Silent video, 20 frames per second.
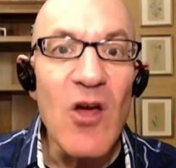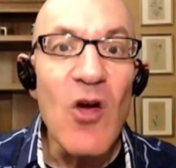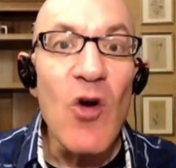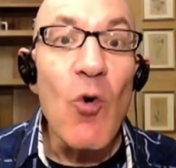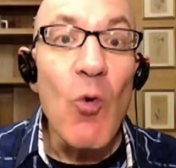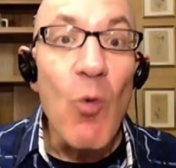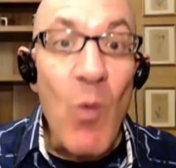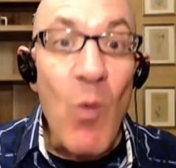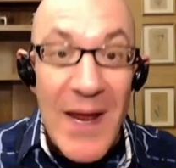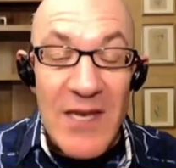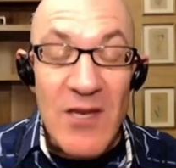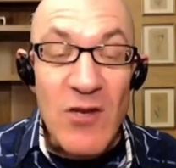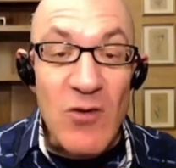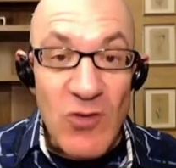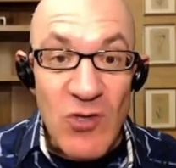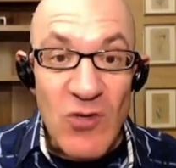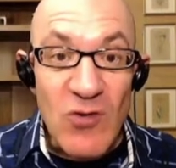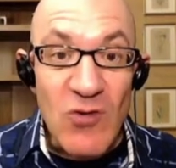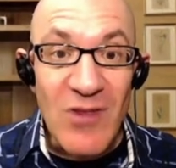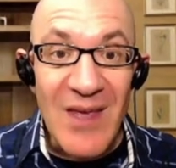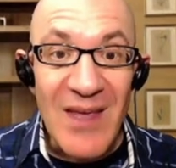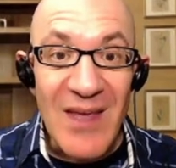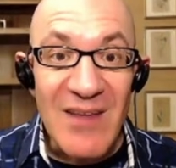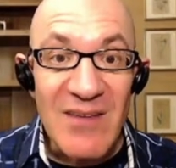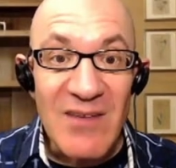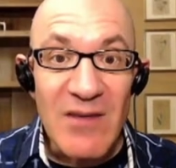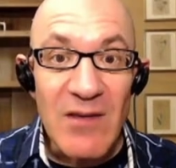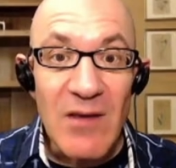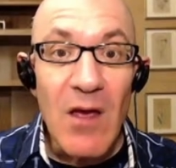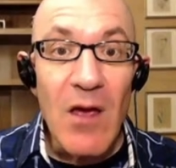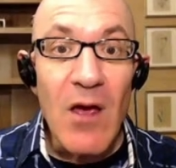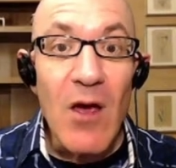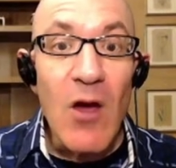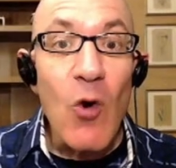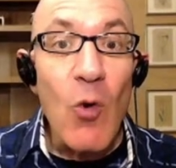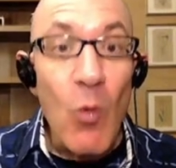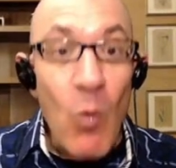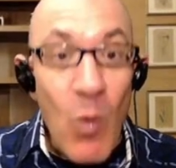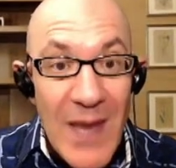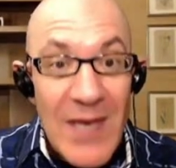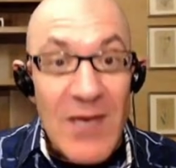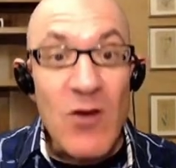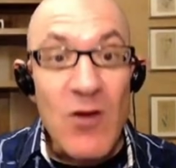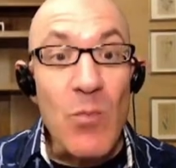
When you do this, when you